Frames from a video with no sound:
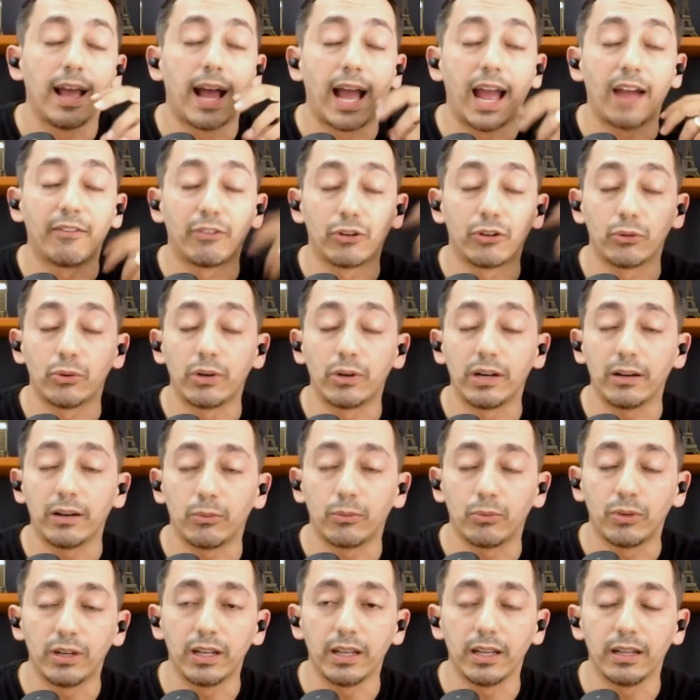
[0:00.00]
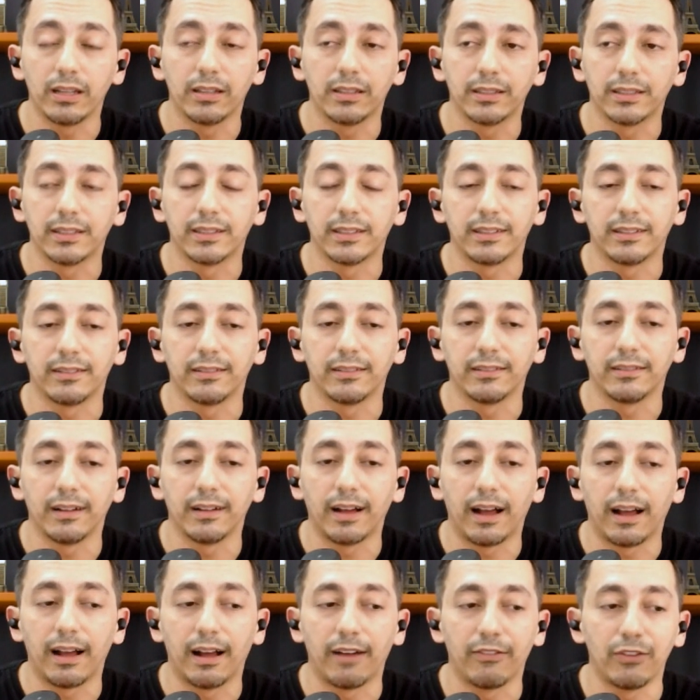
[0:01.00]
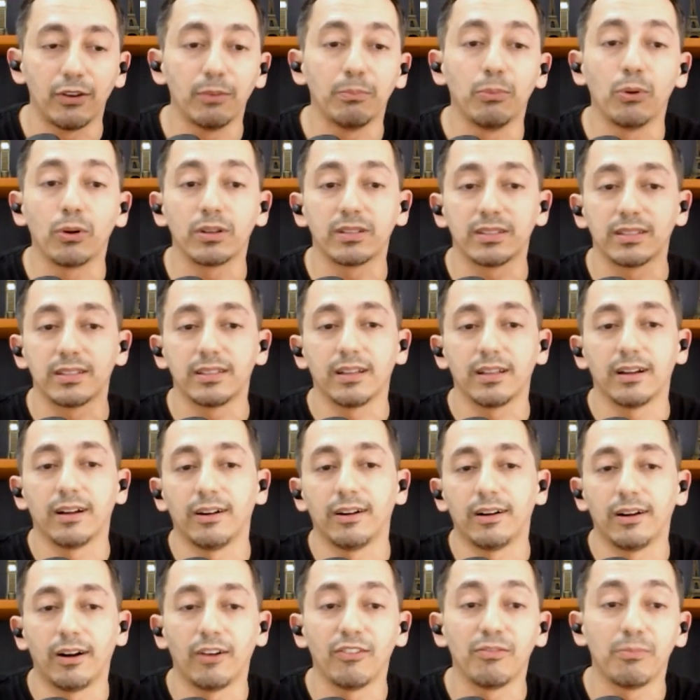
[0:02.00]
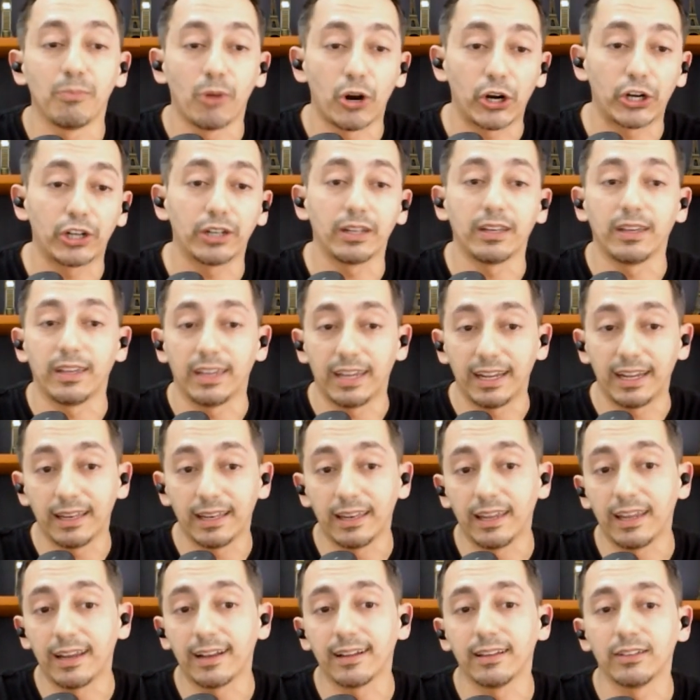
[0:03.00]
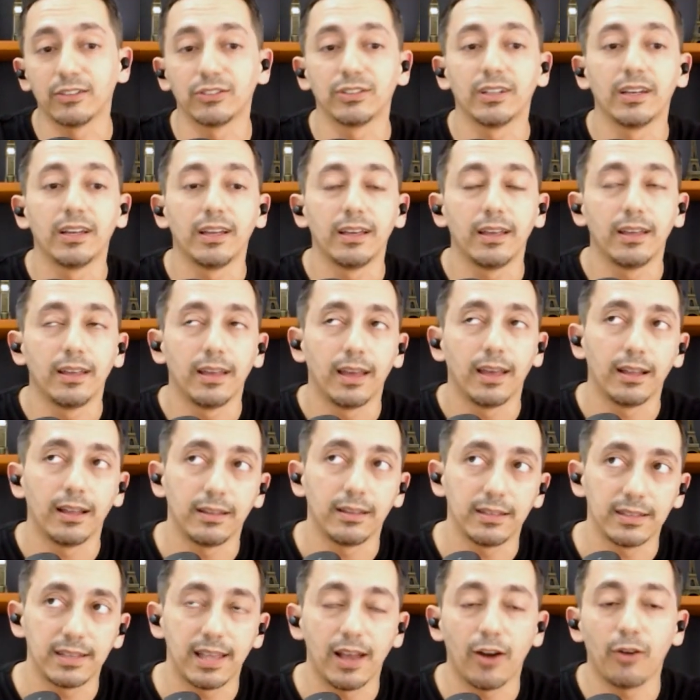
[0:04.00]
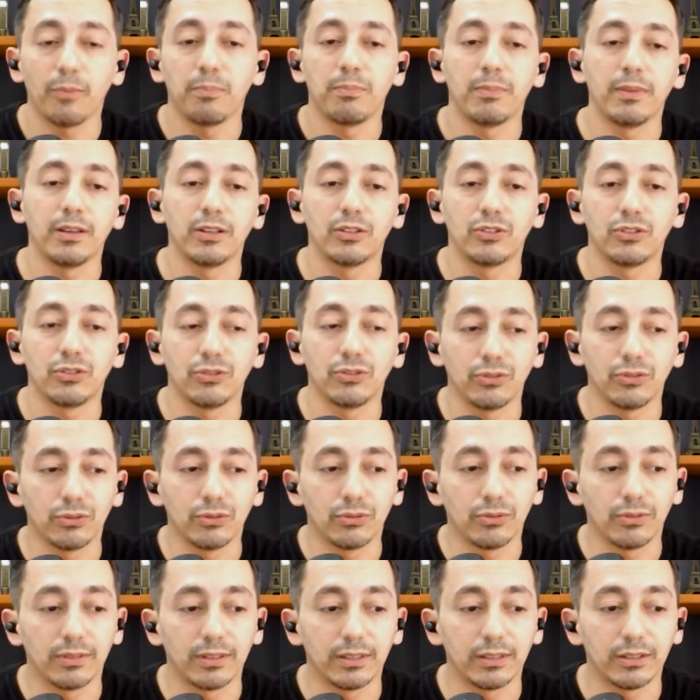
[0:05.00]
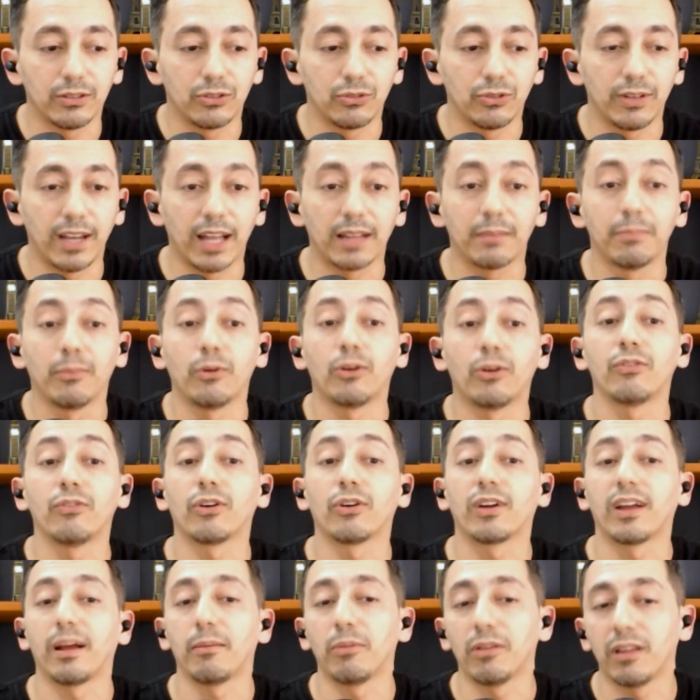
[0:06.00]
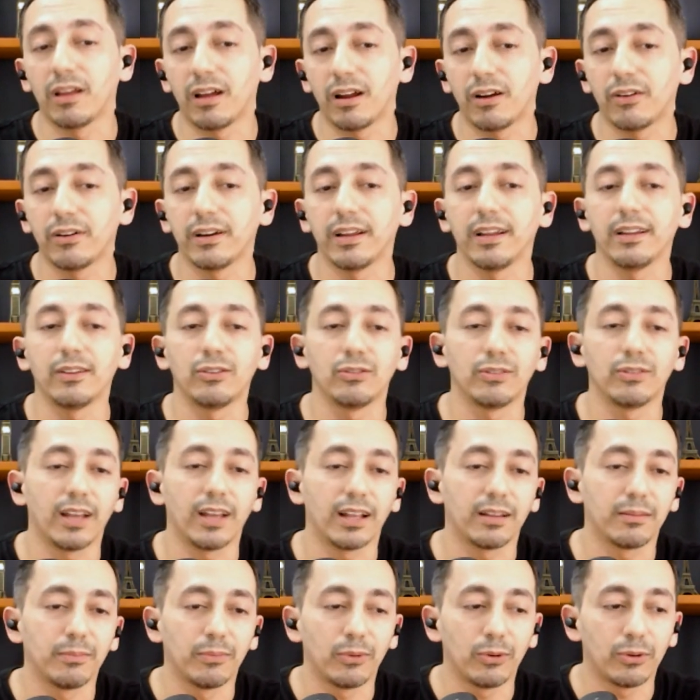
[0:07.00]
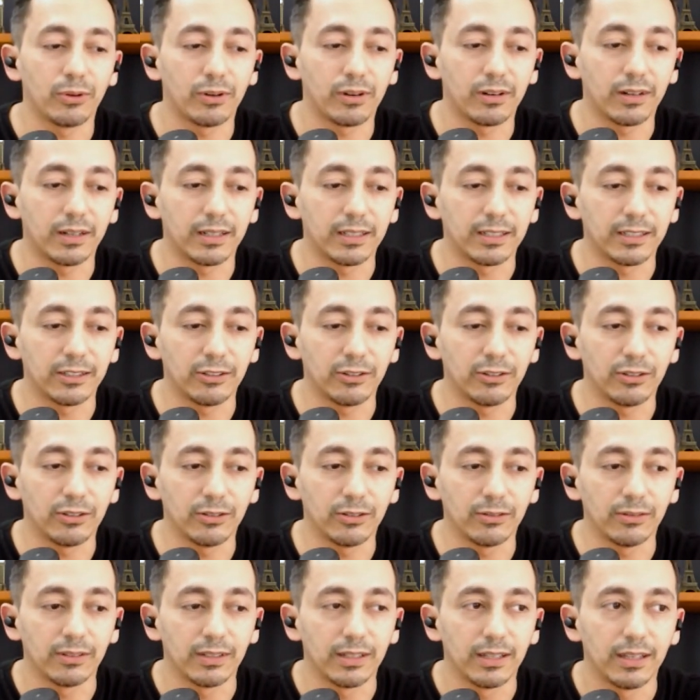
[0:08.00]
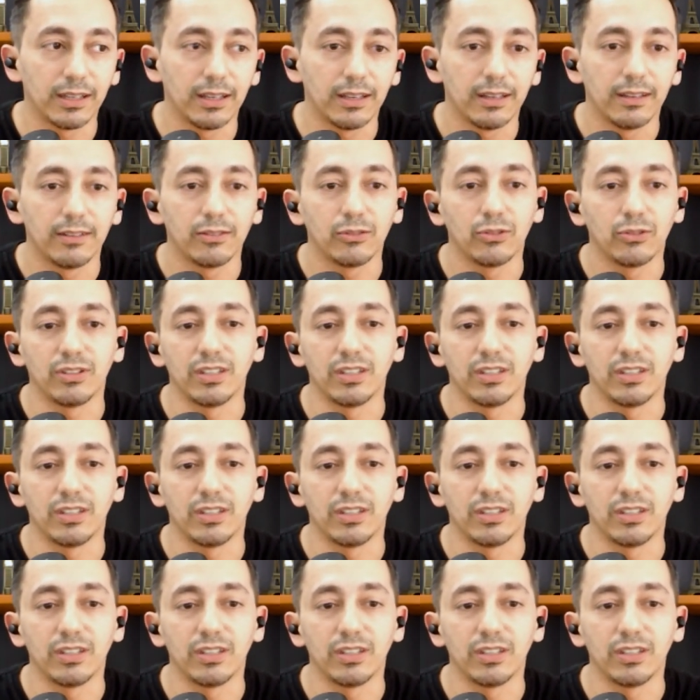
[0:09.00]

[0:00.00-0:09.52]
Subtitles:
I have read a few books of marketing in English, and this helped me to get more vocabulary, to get more, to